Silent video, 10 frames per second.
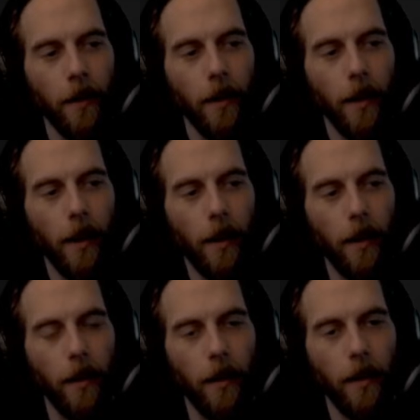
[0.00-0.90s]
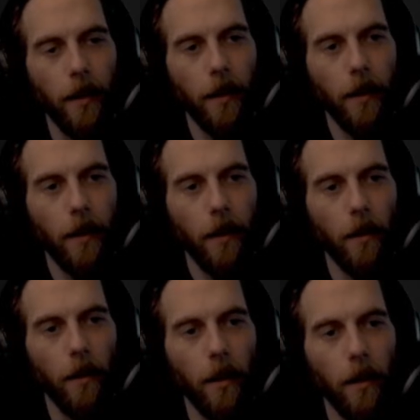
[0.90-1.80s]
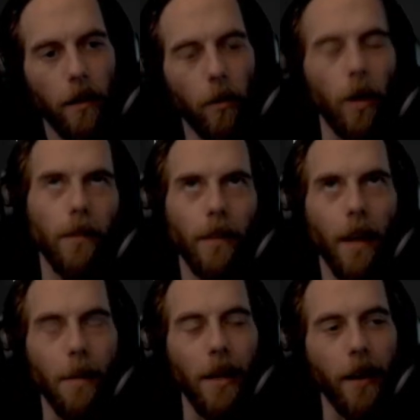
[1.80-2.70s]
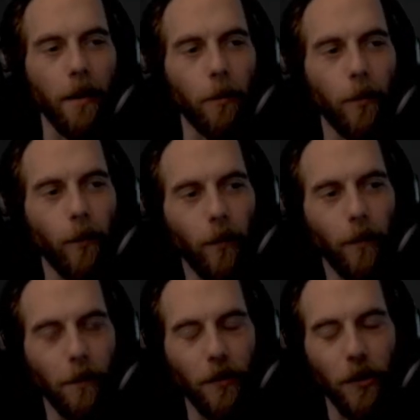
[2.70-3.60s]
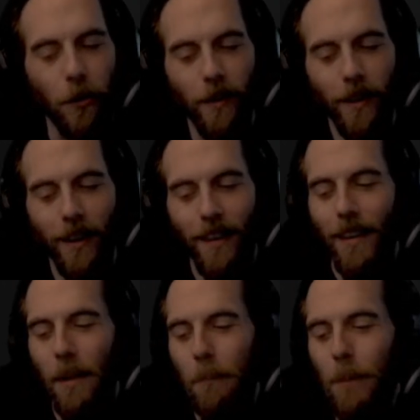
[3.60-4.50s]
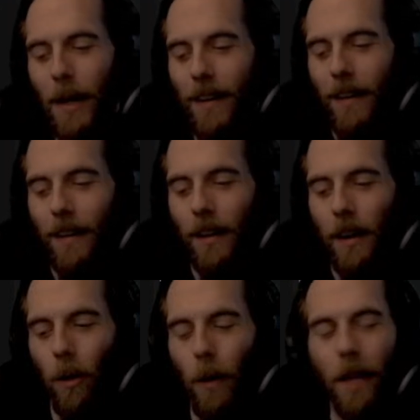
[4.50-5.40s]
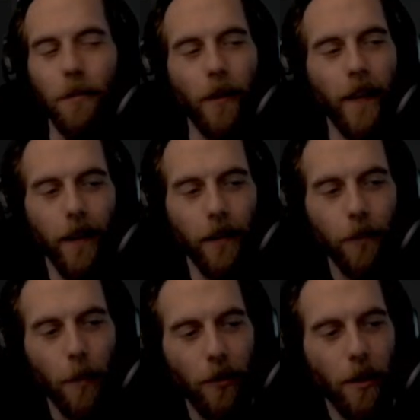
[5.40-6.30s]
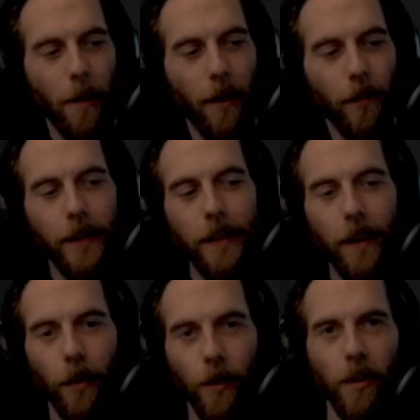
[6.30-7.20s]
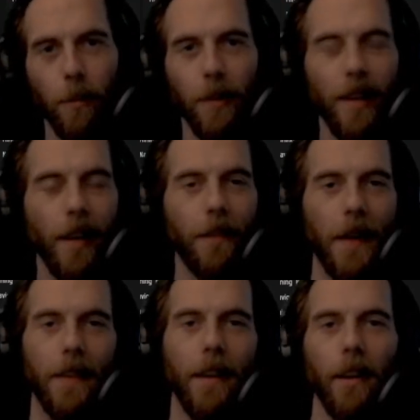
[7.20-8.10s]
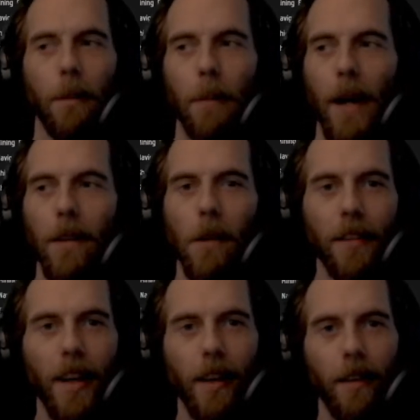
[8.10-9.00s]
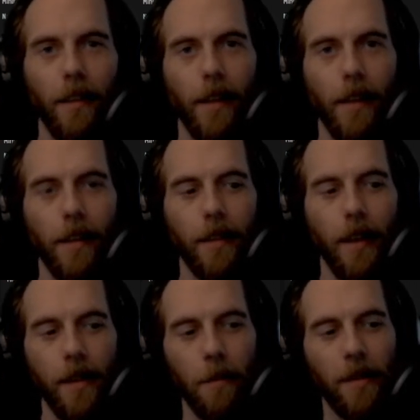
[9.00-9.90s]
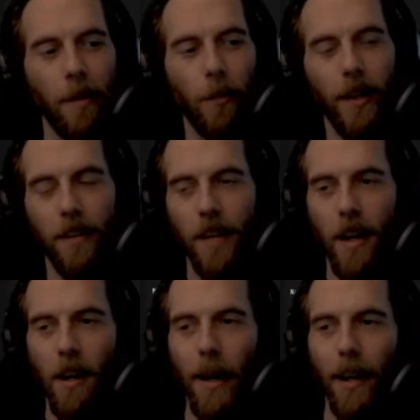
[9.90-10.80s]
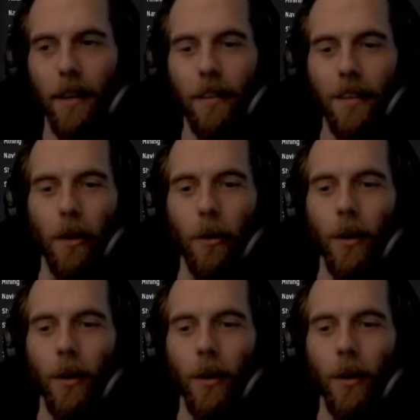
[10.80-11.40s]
well, I mean, like, soon. But we have very little information about the details of it, besides the fact that it'll impact nullsec and that the CSM seem pretty excited about it. So,